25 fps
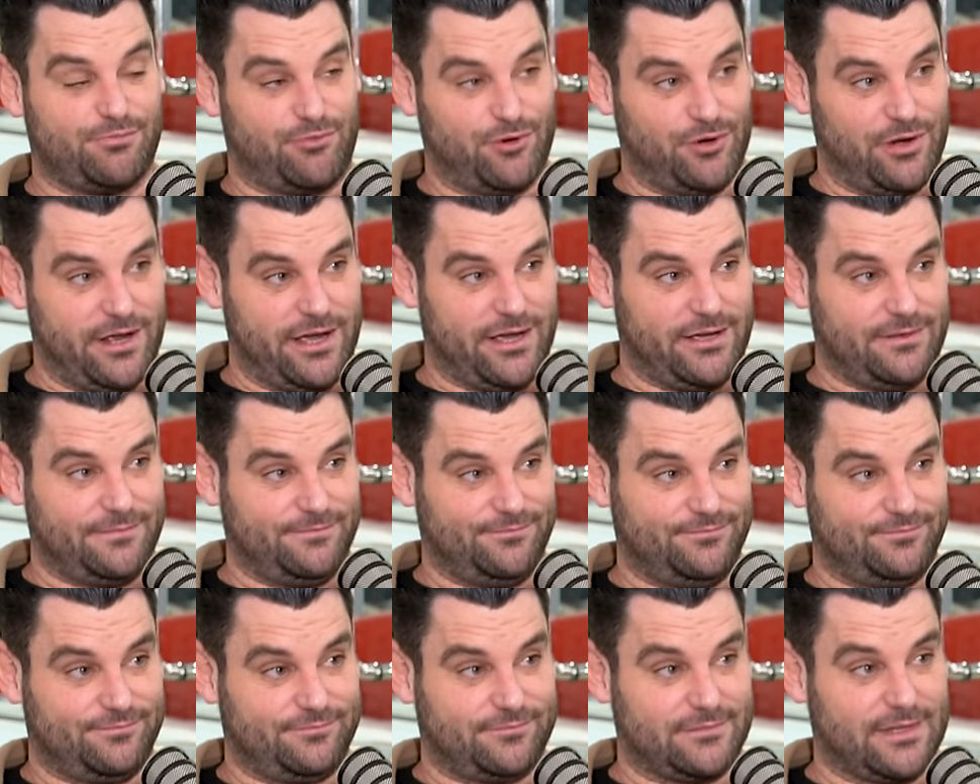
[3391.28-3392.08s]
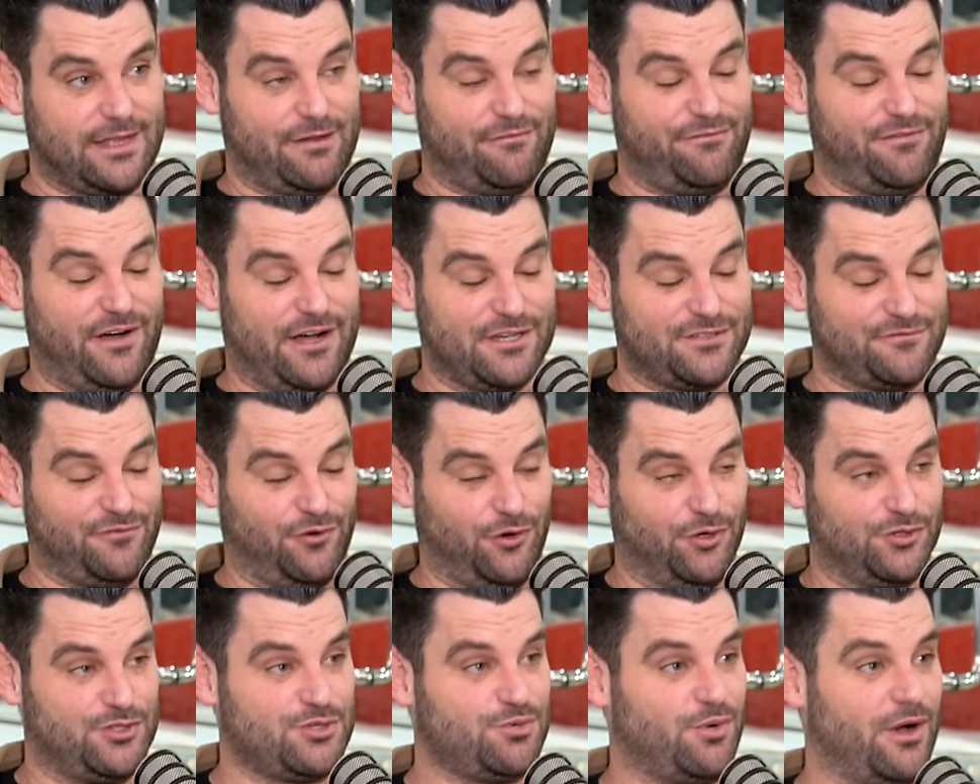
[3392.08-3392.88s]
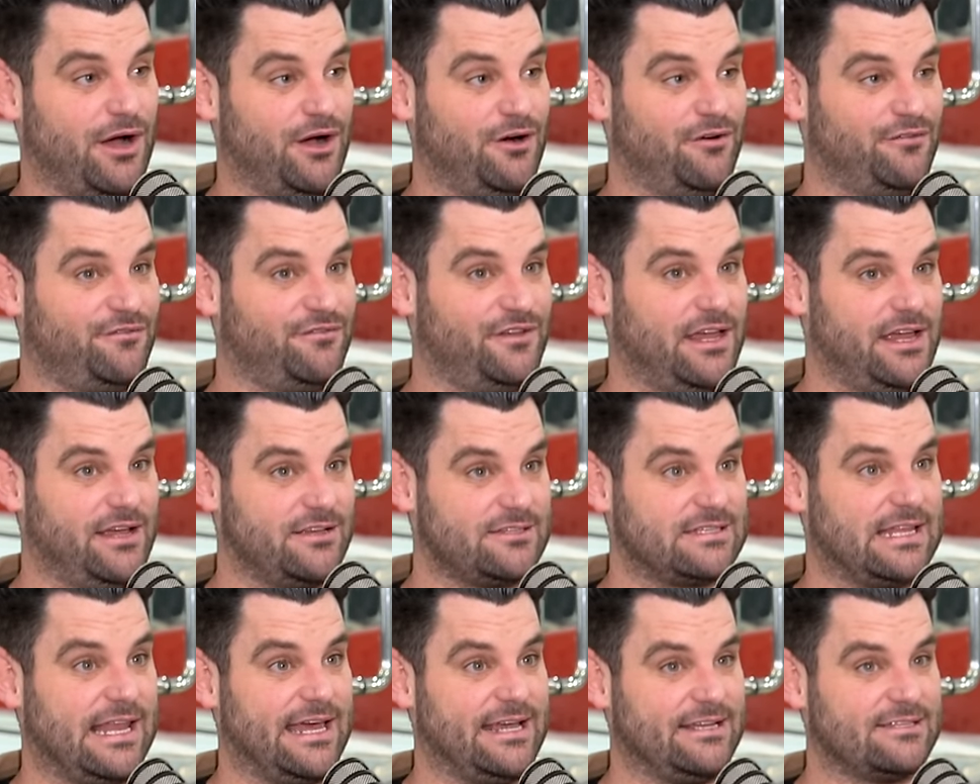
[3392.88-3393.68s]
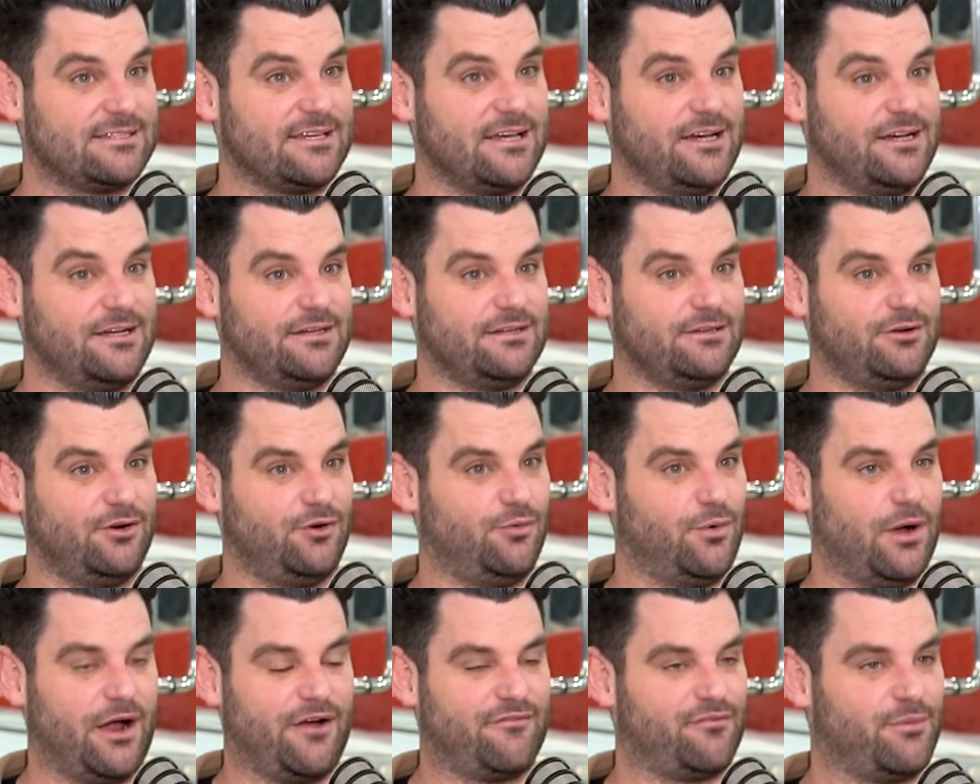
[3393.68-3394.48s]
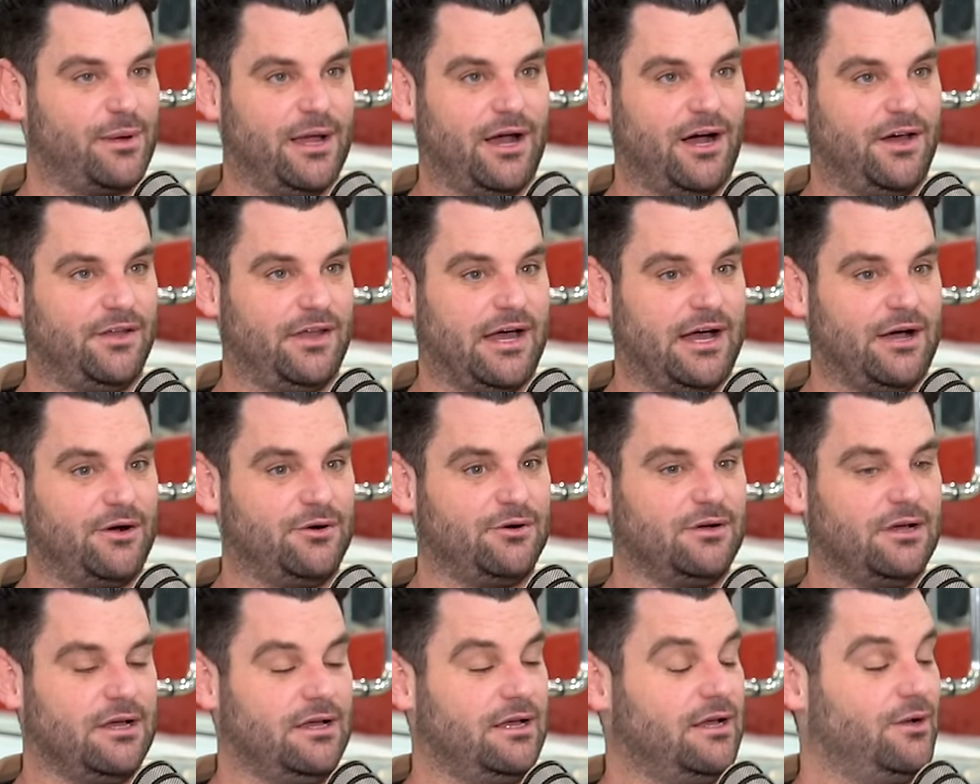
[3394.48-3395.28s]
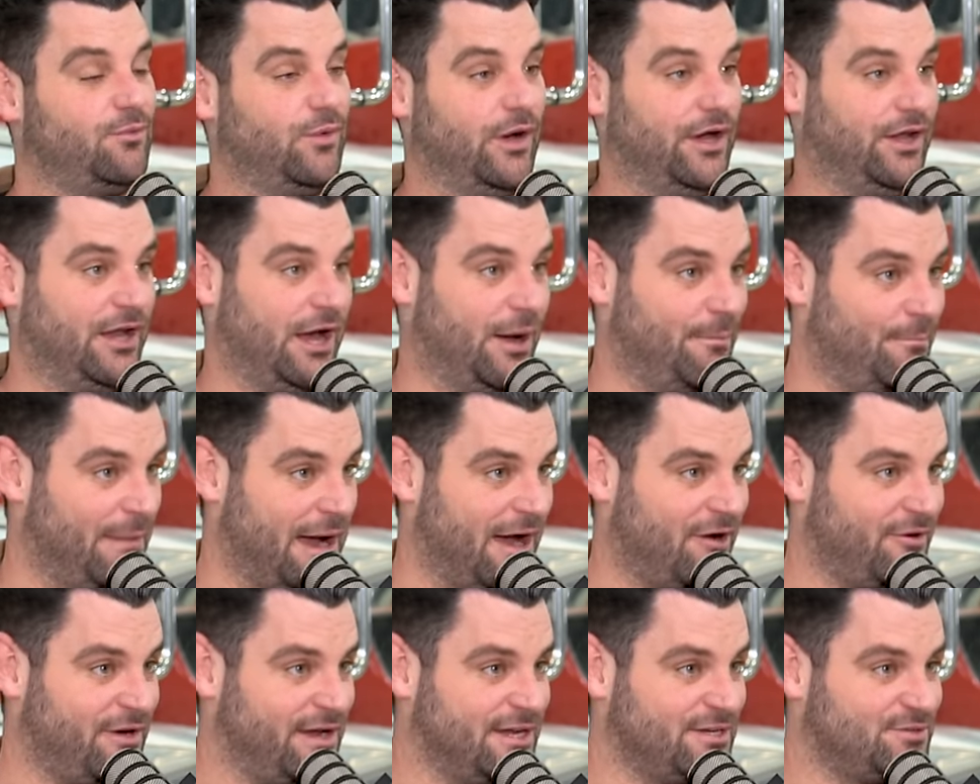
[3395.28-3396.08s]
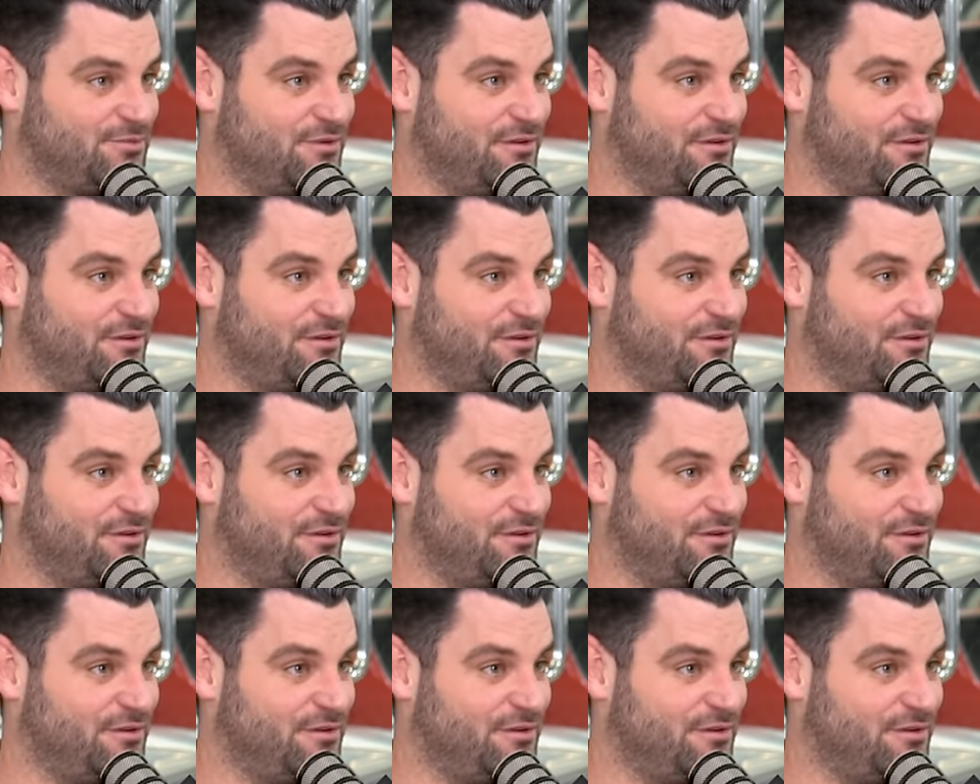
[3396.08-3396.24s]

a brunette. And fast forward 12 years later, or wherever we are now, we're now married